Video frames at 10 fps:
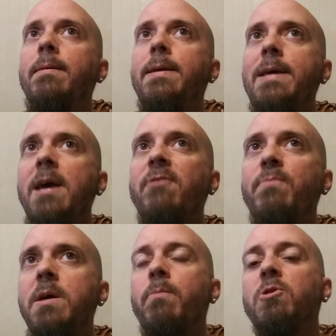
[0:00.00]
gave
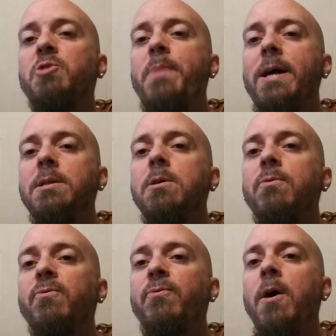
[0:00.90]
me a
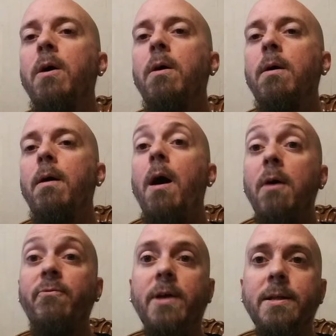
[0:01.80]
perspective
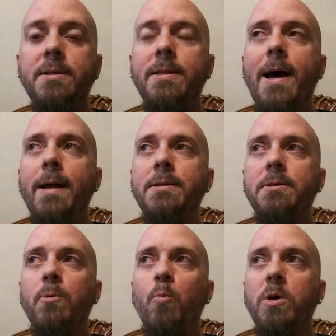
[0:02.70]
of it that
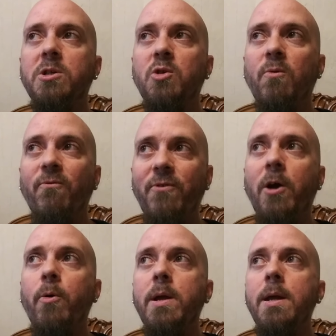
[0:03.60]
was
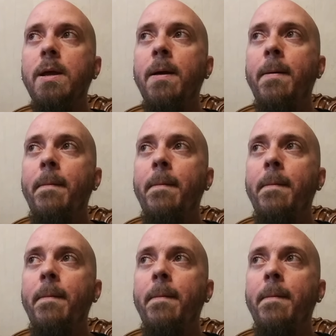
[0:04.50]
very